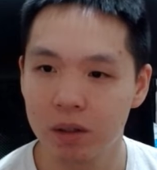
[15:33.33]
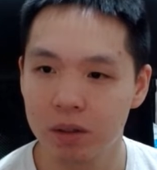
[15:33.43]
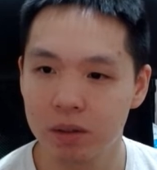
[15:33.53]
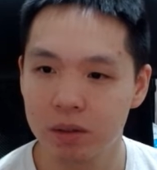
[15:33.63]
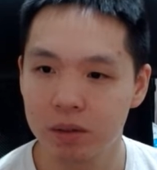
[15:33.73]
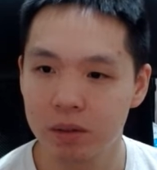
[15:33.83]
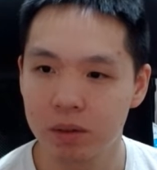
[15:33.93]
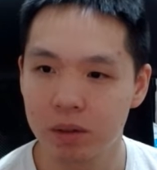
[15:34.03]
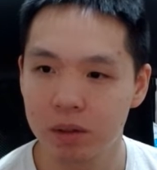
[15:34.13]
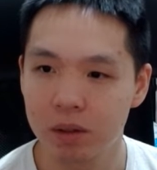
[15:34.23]

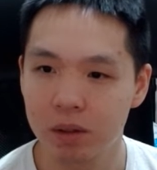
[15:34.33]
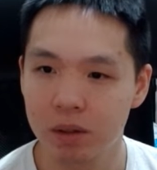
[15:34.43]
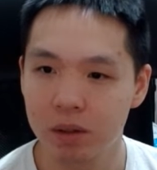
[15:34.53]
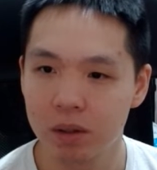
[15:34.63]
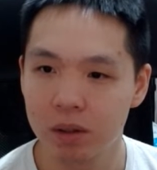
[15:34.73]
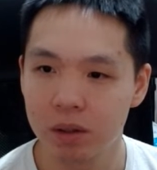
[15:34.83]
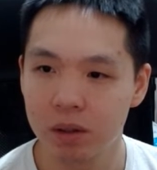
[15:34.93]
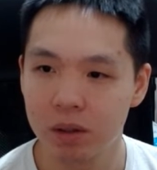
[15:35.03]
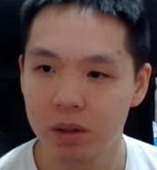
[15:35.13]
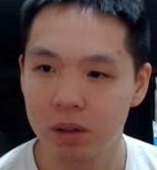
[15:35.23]

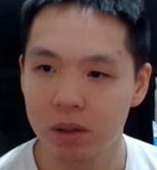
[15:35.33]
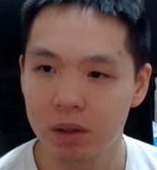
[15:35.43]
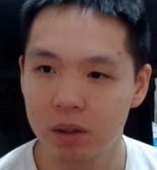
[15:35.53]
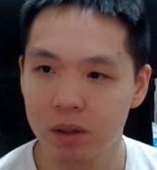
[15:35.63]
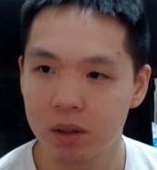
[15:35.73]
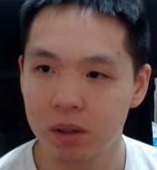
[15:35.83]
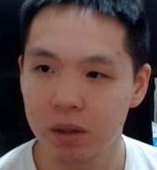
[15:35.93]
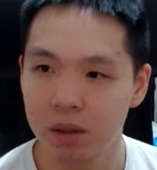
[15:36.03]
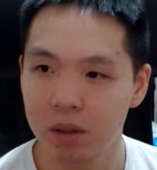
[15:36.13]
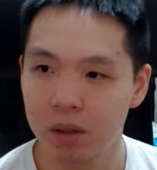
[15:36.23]

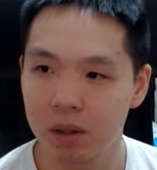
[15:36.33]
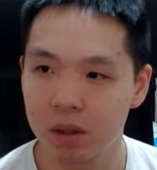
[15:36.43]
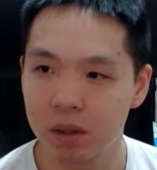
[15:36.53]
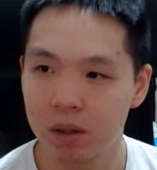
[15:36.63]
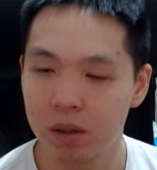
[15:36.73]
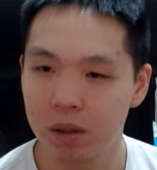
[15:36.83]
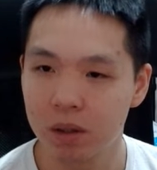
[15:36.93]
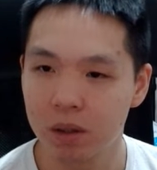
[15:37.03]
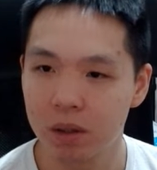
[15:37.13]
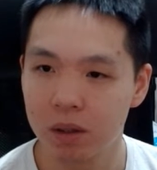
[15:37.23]

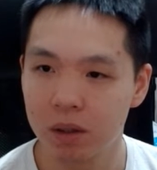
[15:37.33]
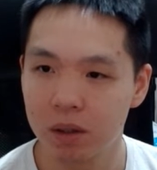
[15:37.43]
Nothing is said.